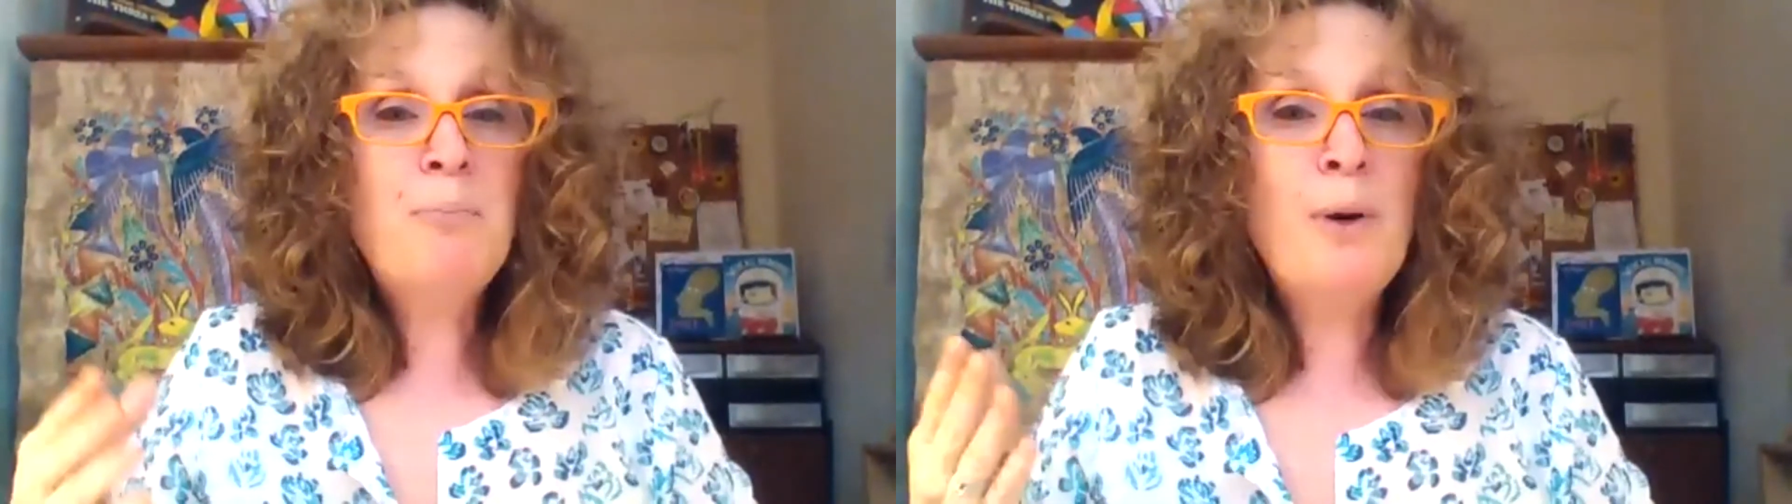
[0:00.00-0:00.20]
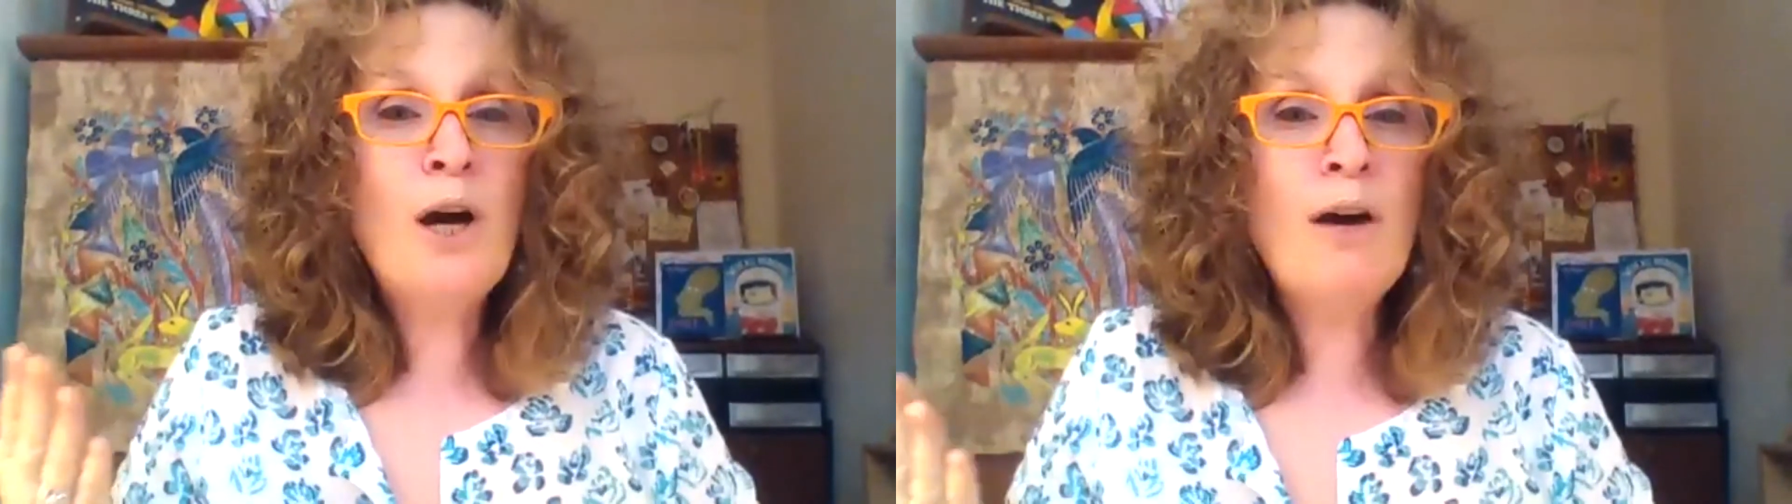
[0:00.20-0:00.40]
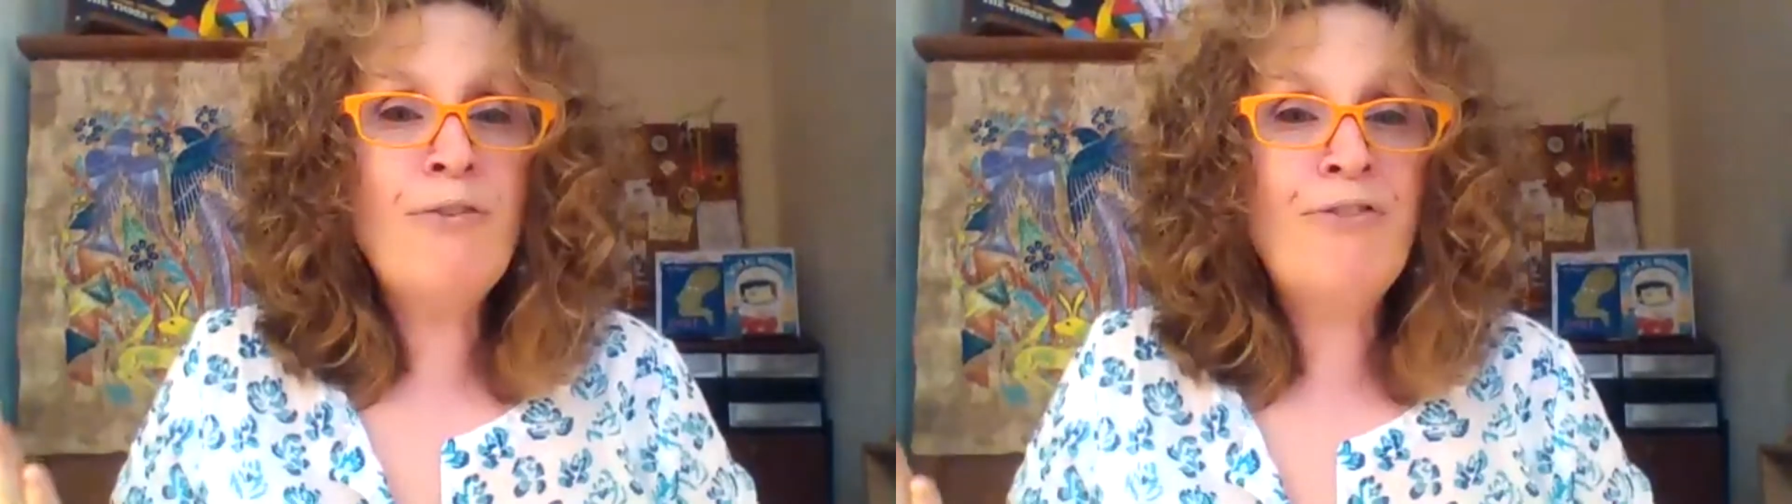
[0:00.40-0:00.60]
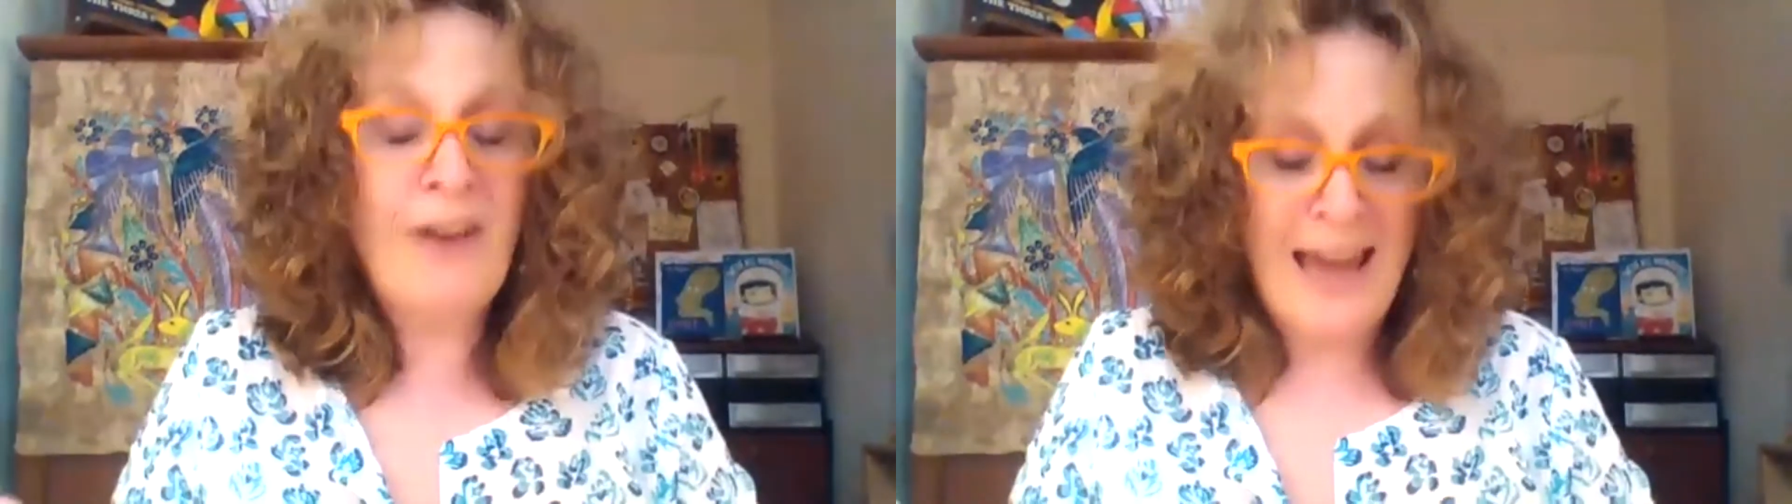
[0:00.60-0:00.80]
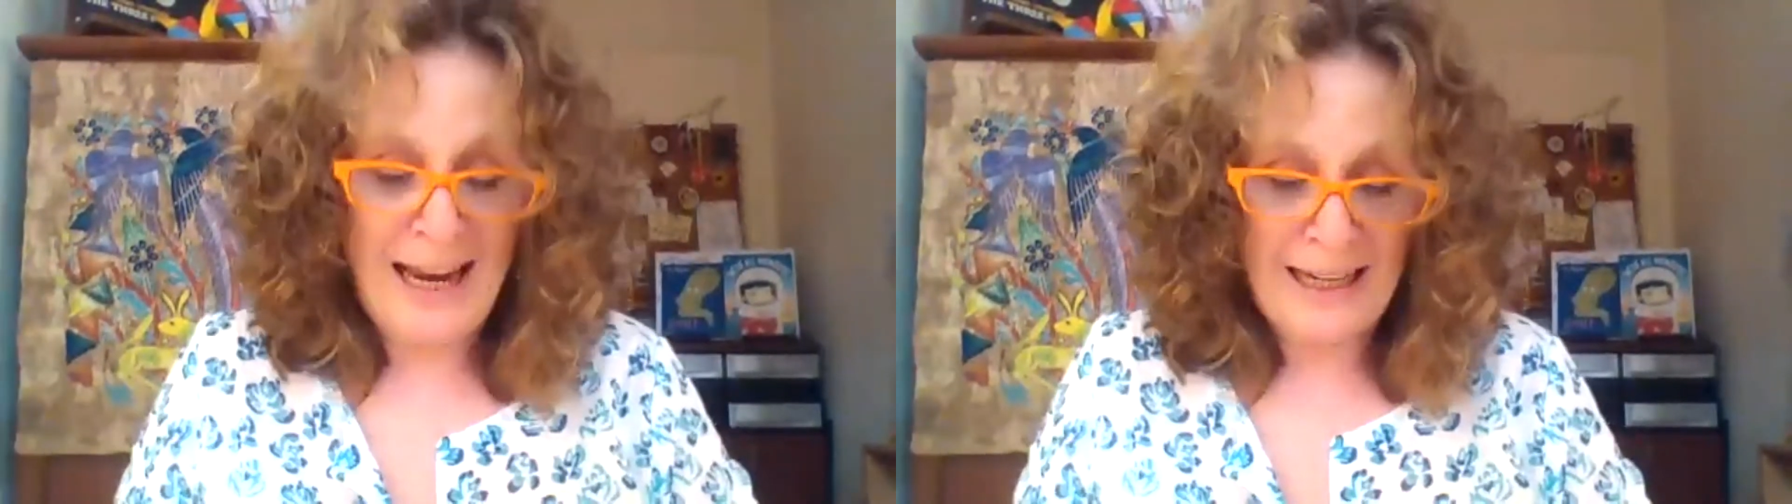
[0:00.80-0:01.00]

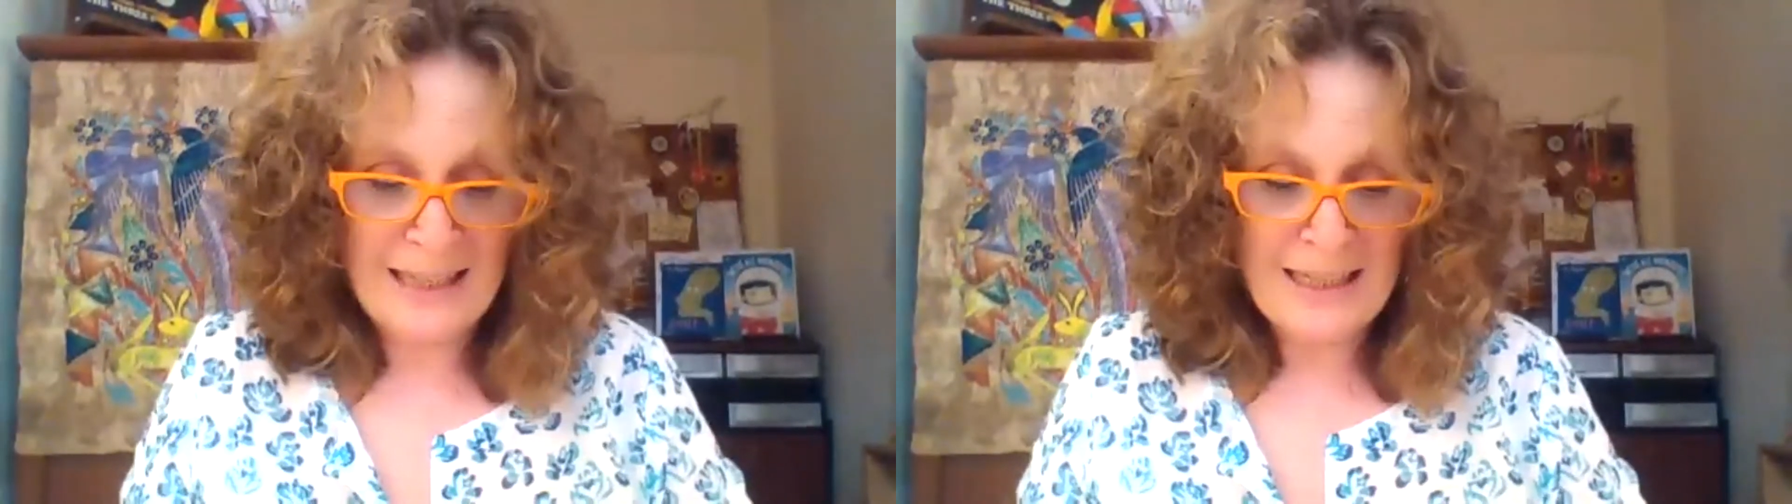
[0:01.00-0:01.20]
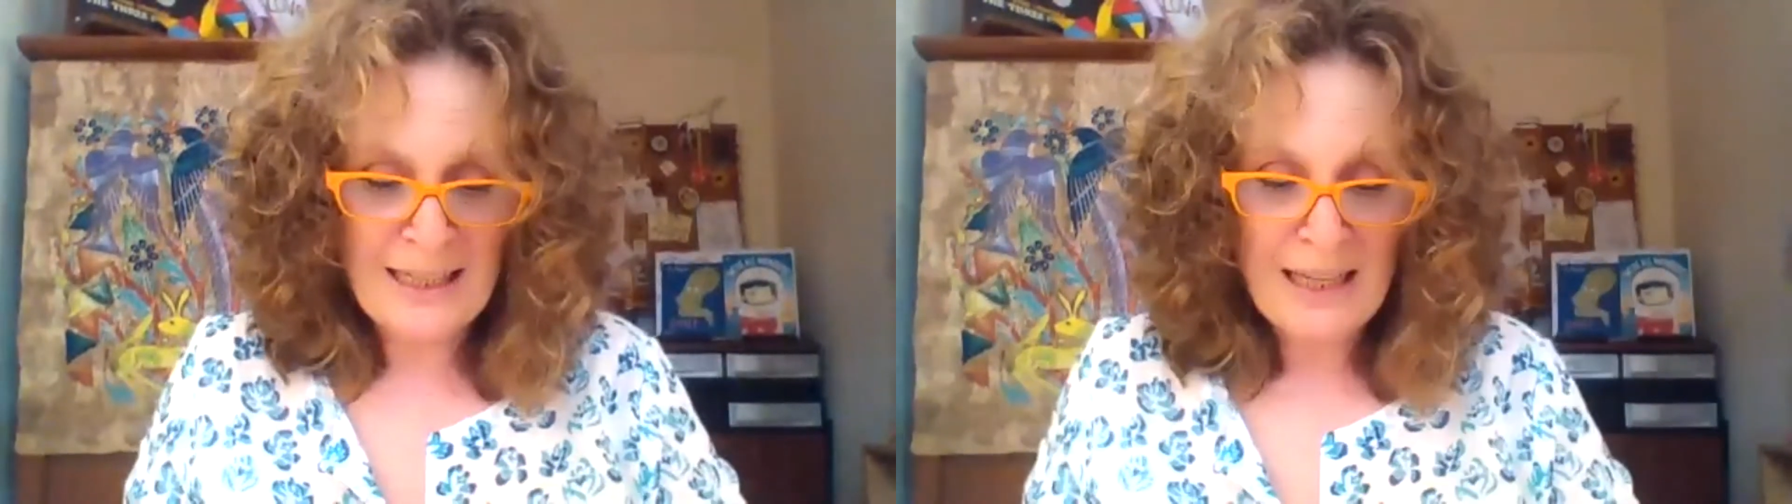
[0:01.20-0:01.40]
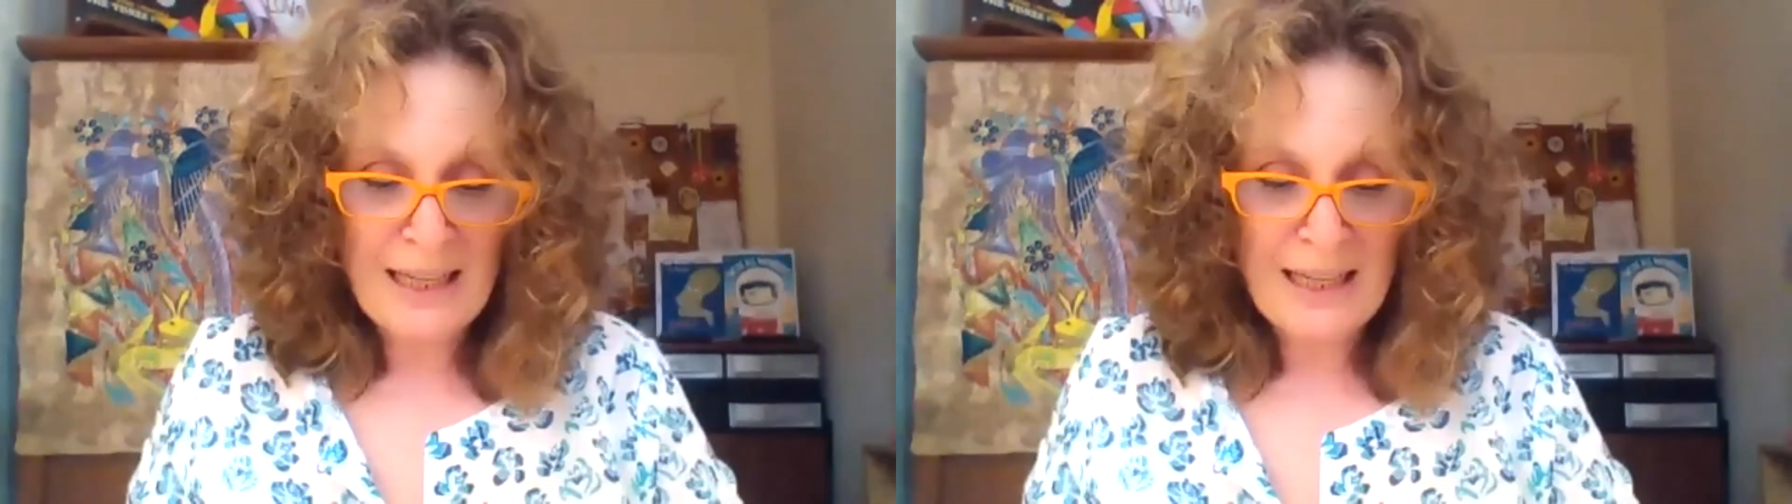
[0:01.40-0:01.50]
perfect.